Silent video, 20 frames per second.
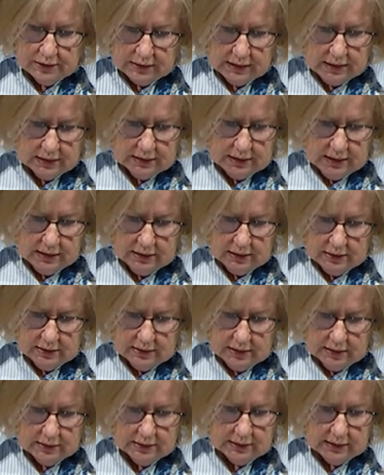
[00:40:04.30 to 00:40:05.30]
said to,
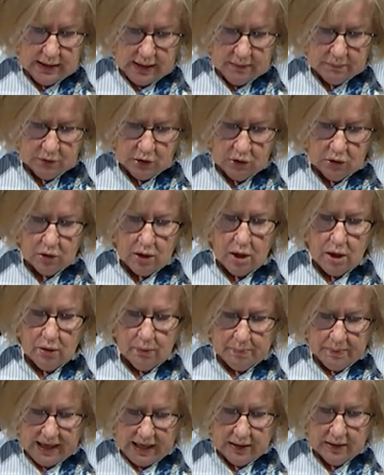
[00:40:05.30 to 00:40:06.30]
to Samuel,
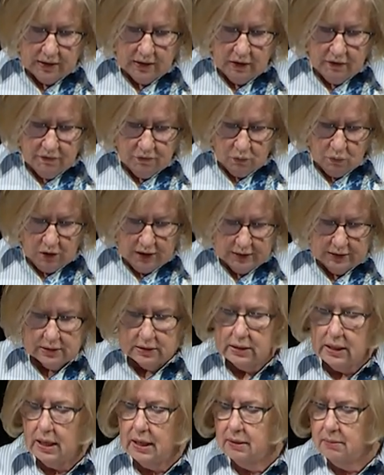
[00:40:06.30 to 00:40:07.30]
Obey their
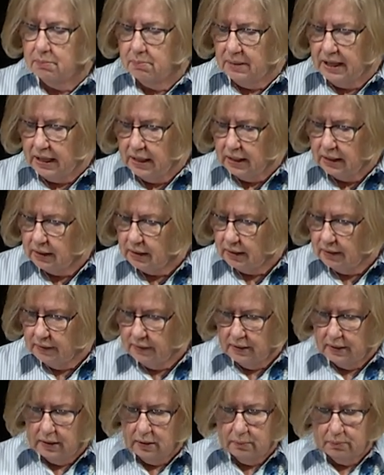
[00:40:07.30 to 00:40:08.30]
voice and make
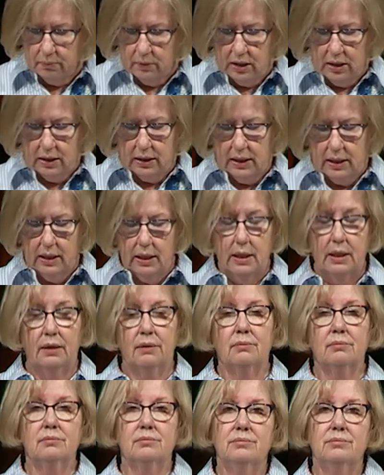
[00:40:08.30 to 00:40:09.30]
them a king.